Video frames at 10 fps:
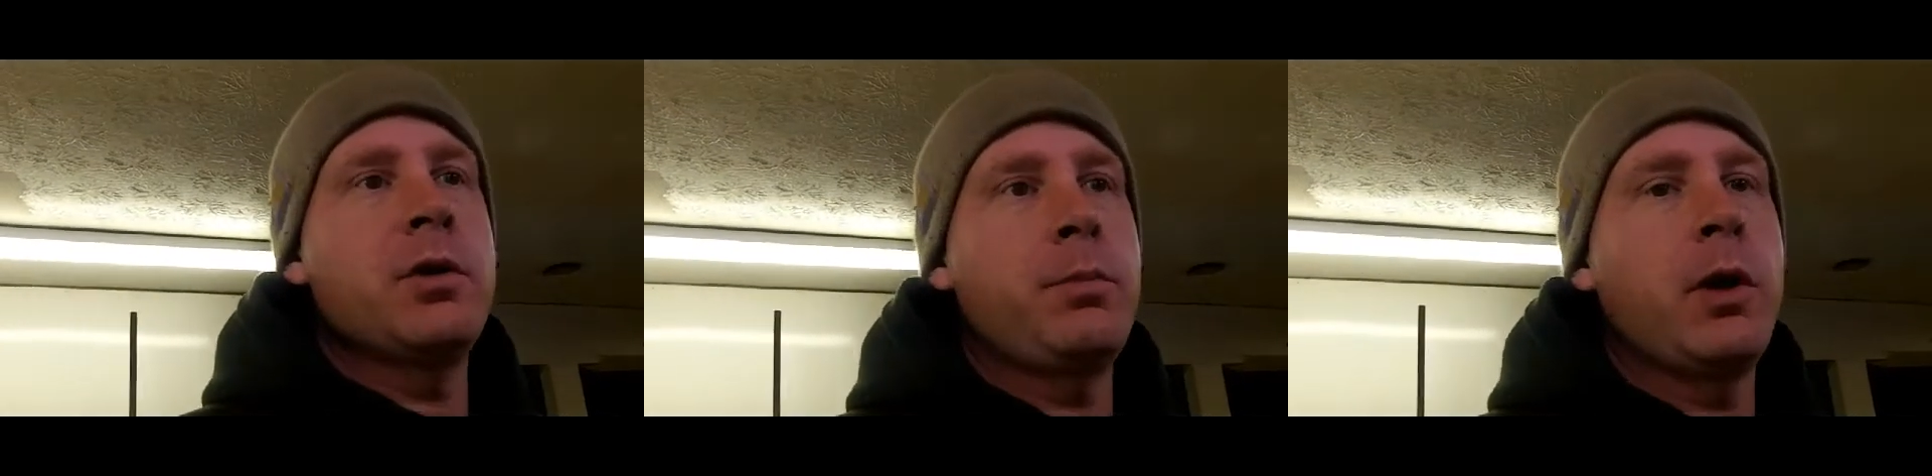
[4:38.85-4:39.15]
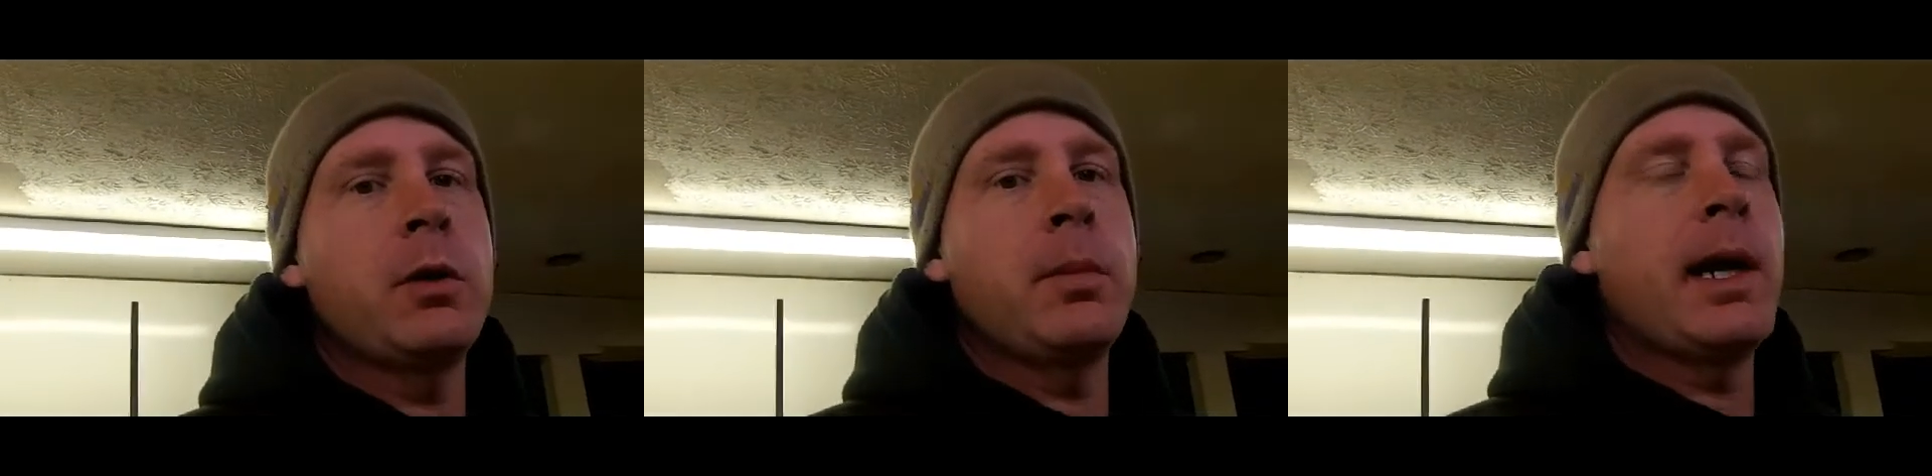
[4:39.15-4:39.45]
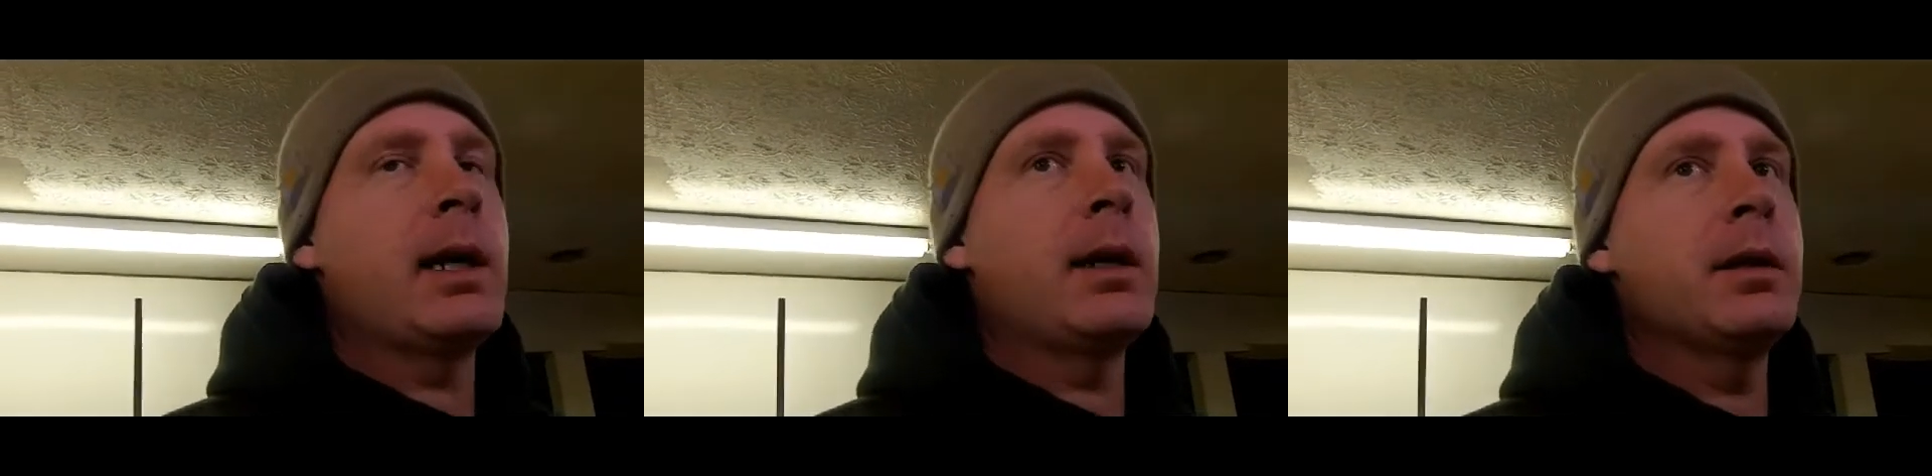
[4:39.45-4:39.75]
spreader
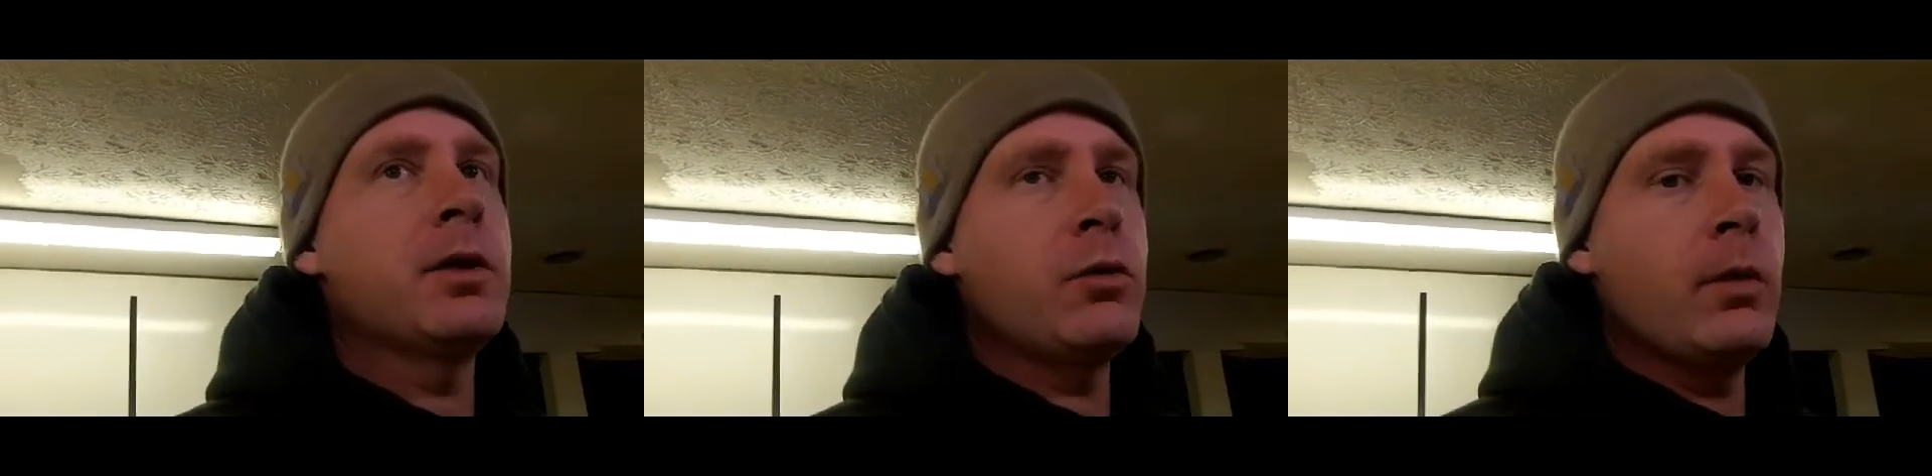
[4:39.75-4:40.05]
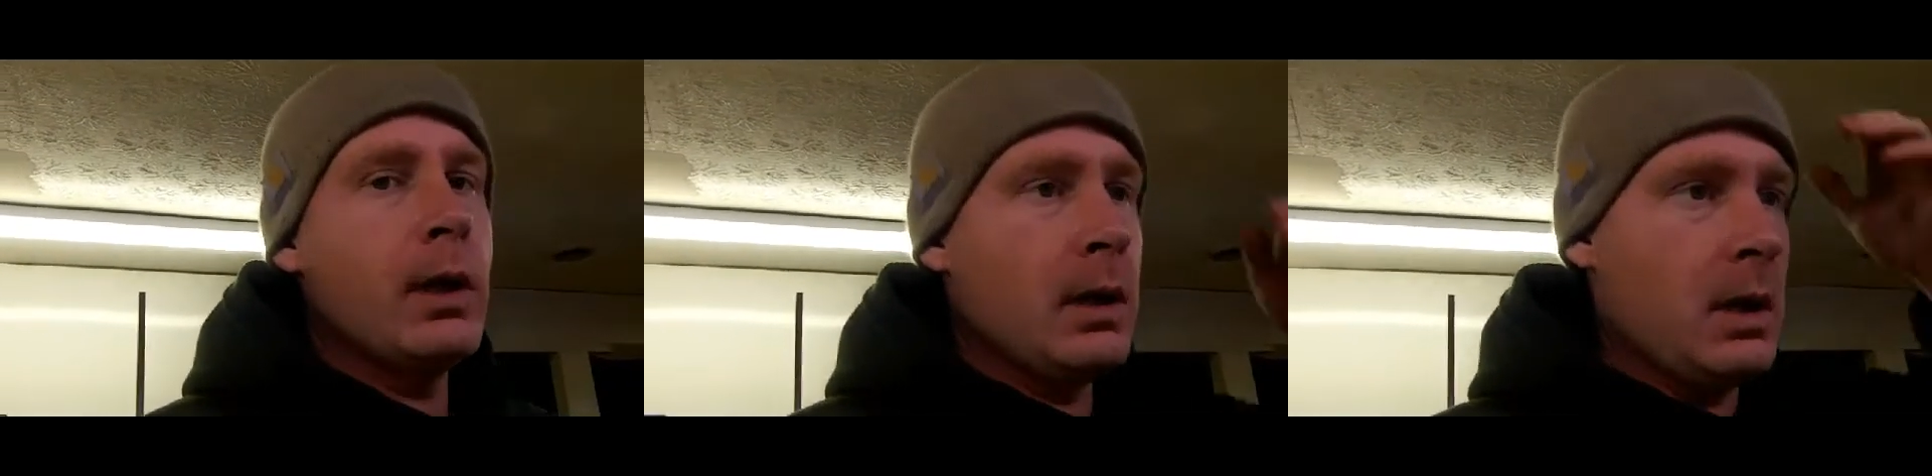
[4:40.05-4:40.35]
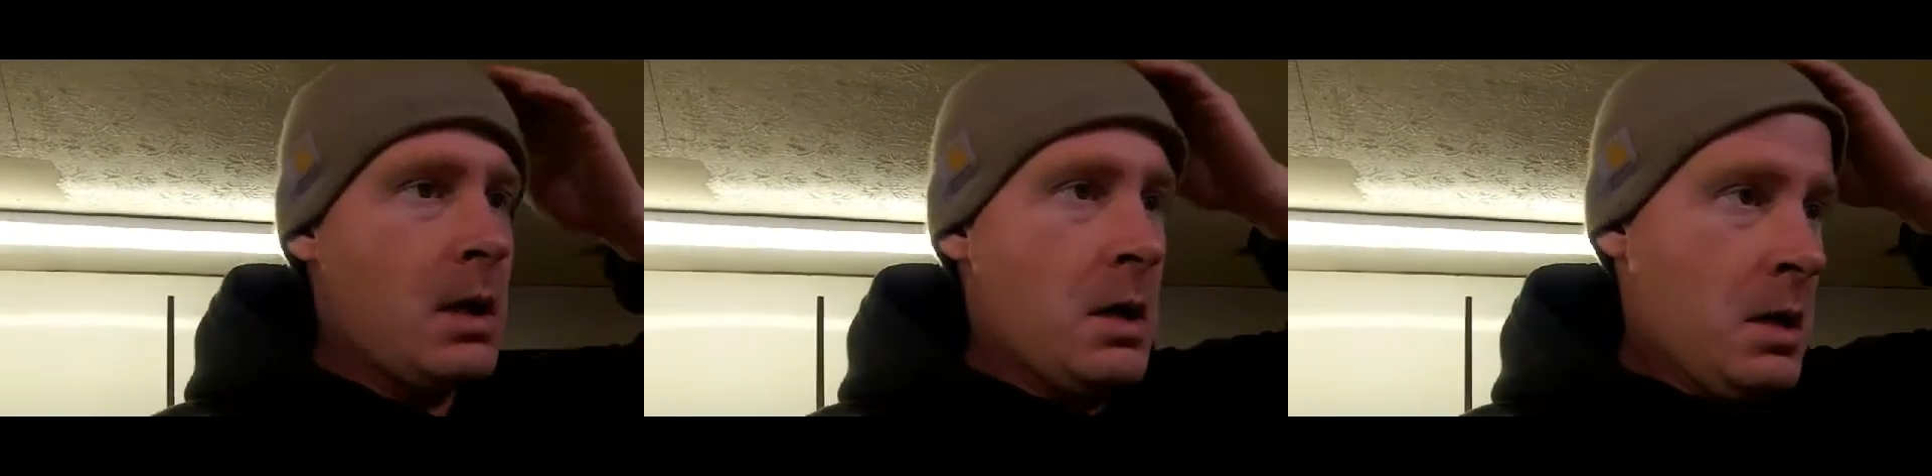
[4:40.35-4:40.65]
back on this one
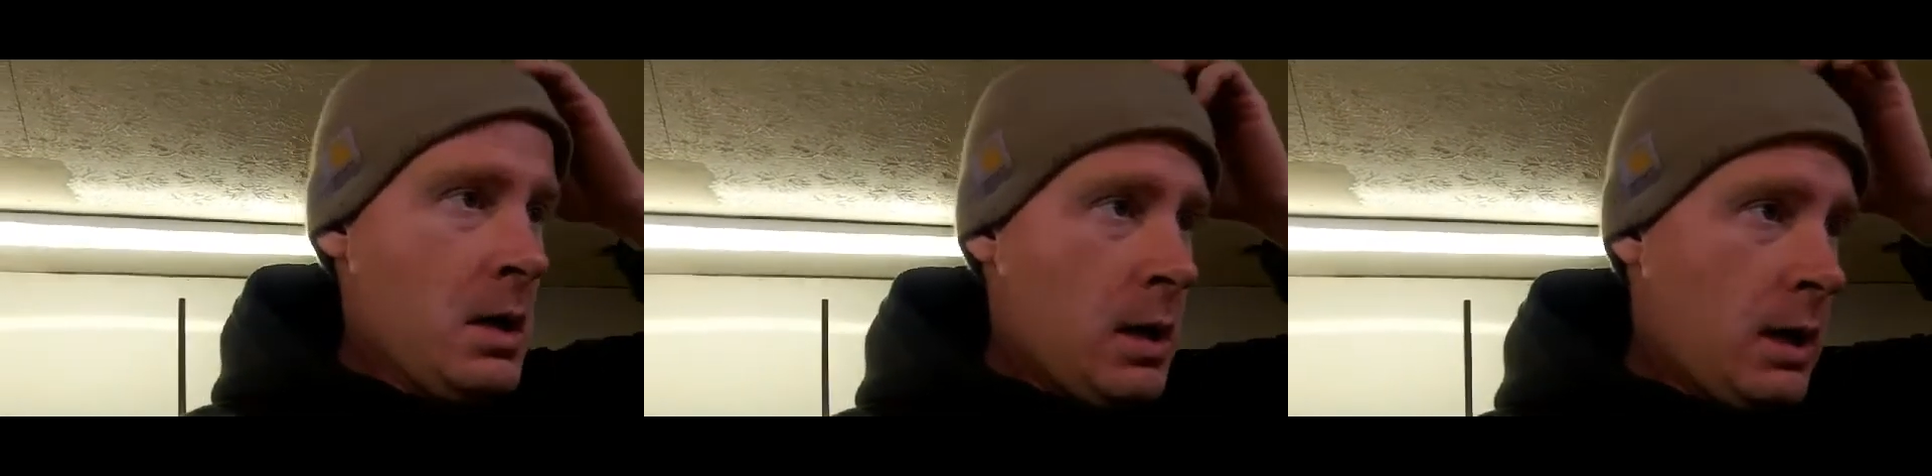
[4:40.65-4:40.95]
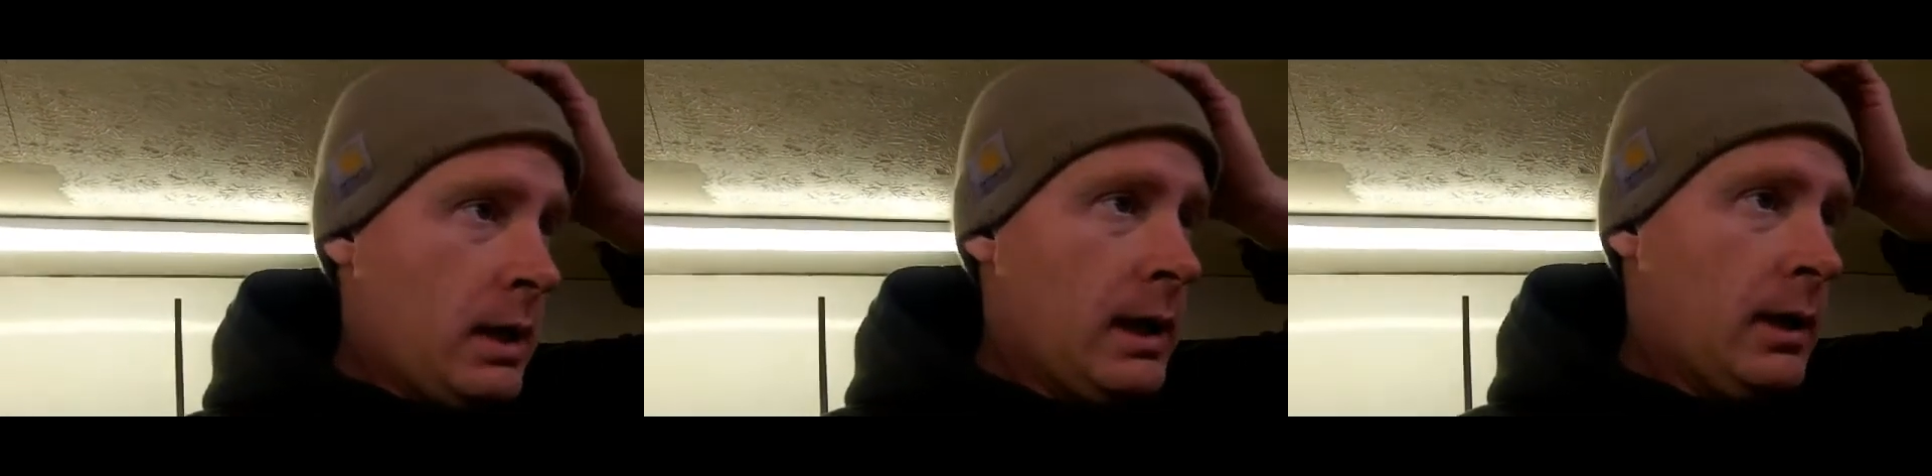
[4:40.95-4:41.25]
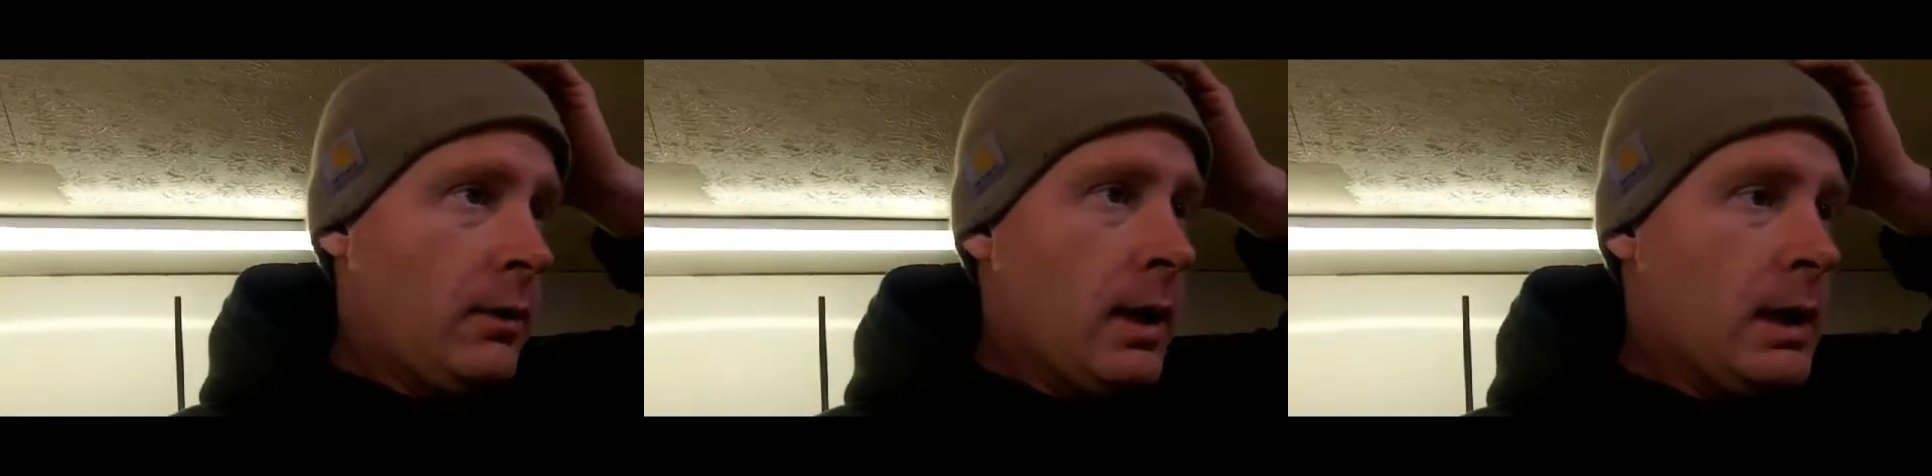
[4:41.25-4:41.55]
and get
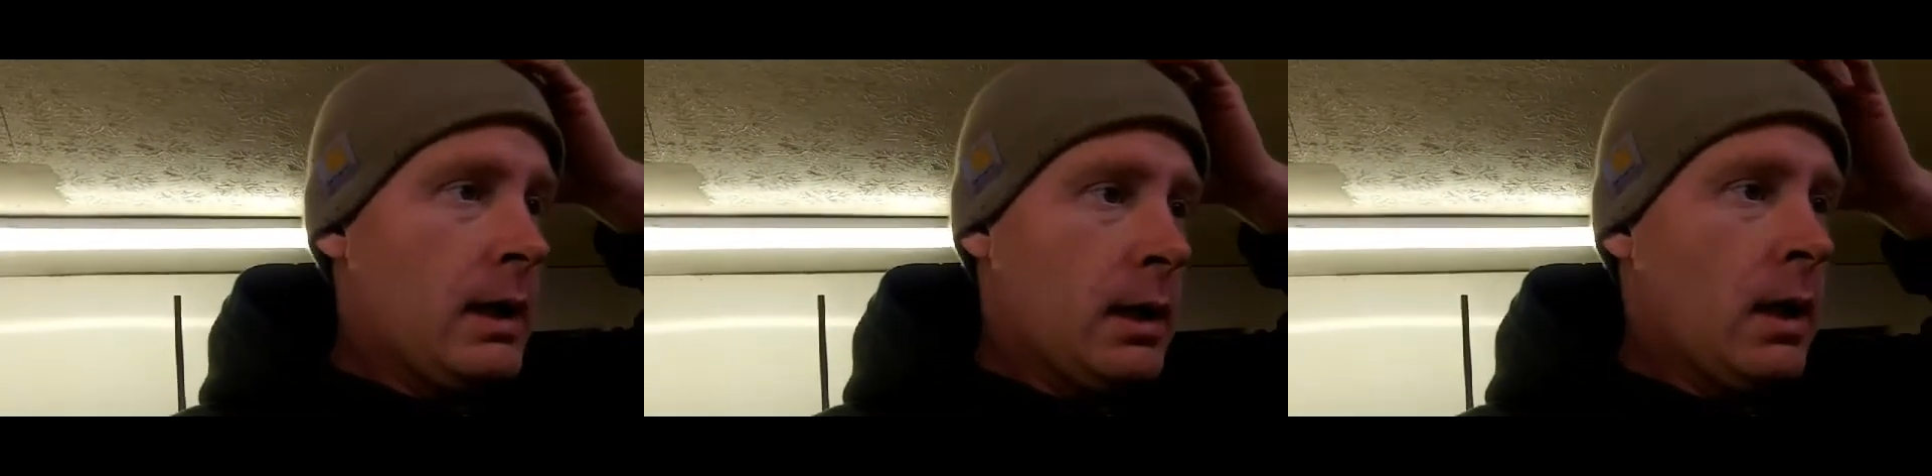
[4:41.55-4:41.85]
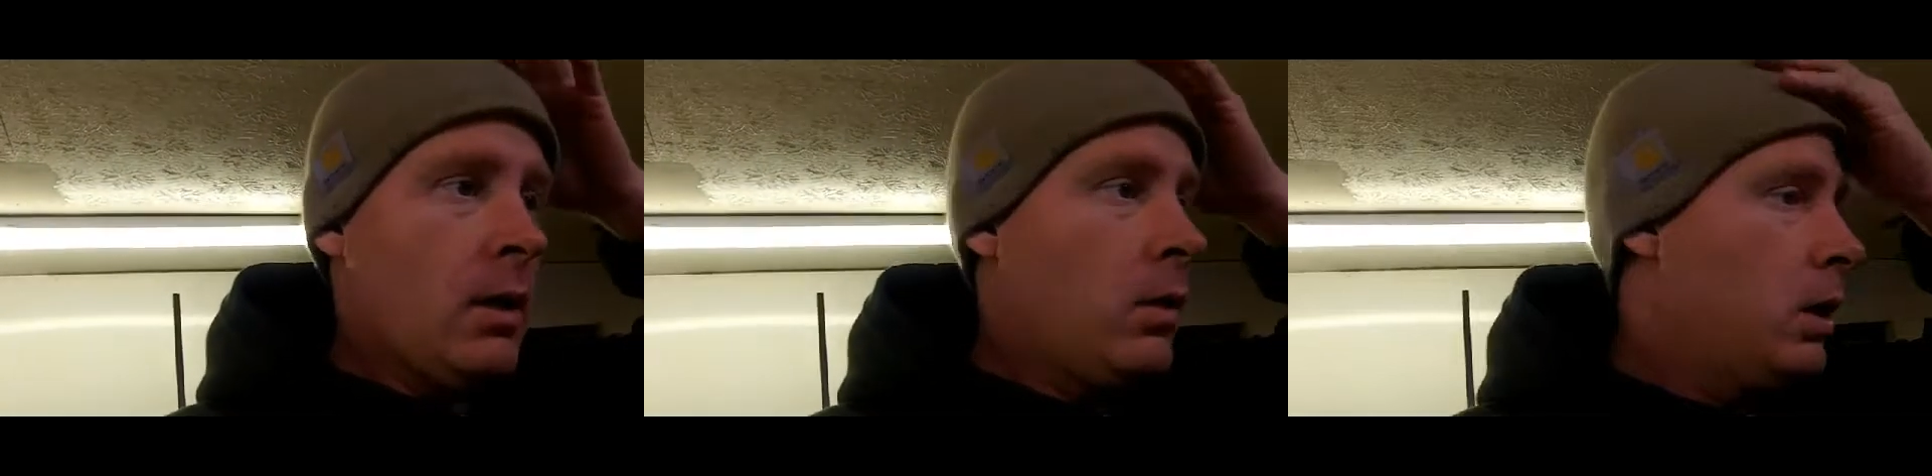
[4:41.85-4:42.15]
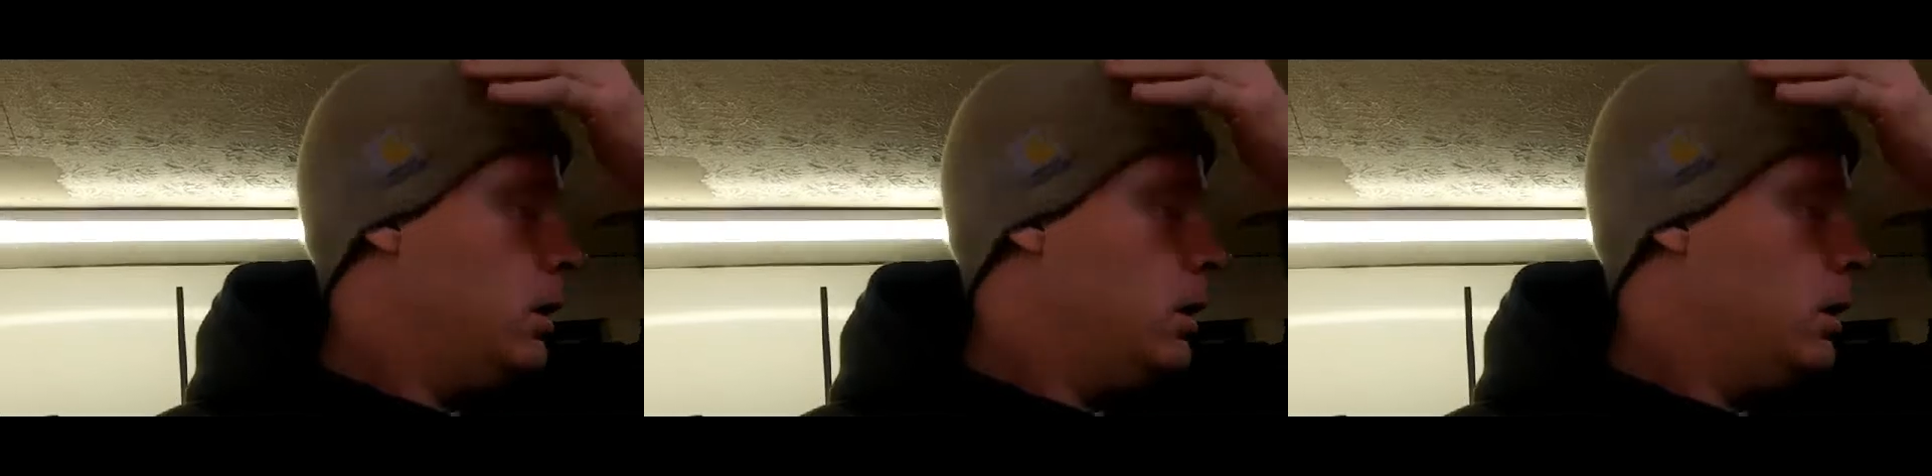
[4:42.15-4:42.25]
it ready to go